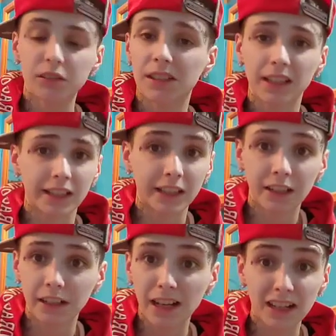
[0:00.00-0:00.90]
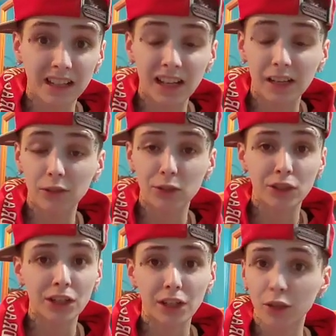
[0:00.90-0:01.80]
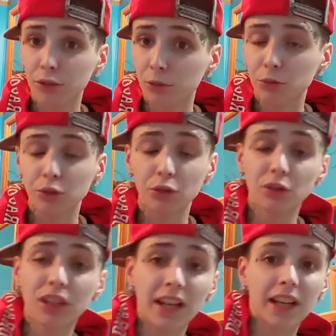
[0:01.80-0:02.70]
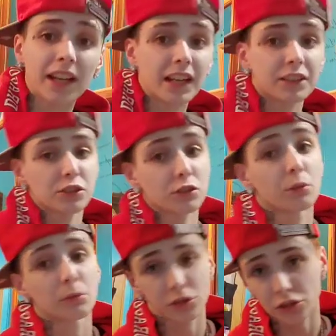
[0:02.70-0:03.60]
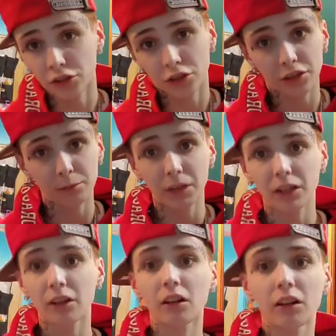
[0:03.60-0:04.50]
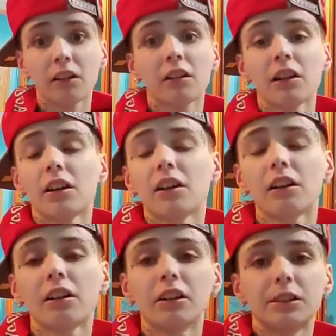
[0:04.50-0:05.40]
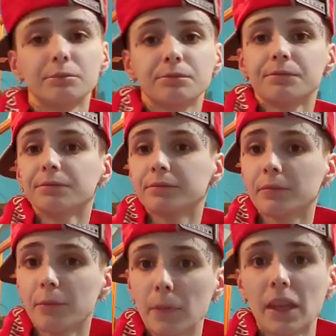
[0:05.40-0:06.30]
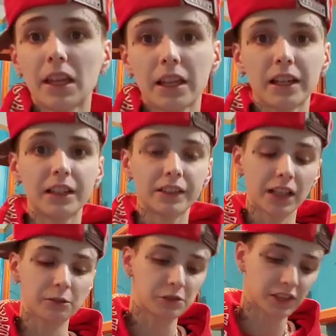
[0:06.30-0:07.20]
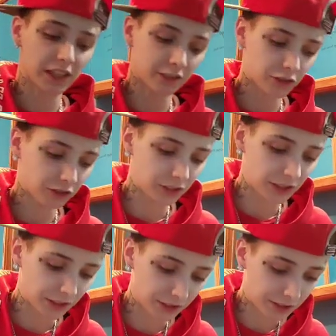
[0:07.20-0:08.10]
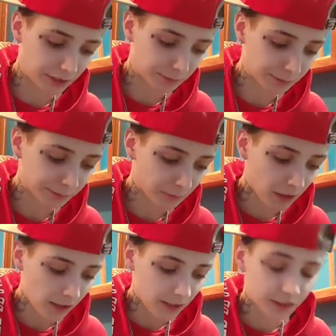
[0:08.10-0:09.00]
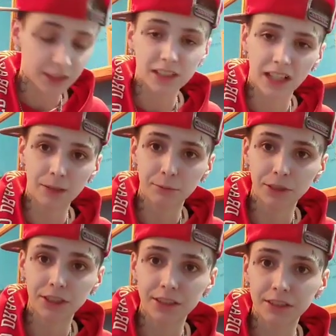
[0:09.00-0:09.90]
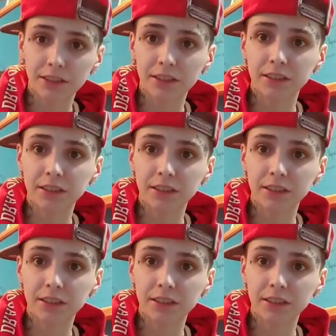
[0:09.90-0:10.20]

didn't care. I didn't have a care in the world. I had so much hurt in my heart. Um, and that was actually um, the time when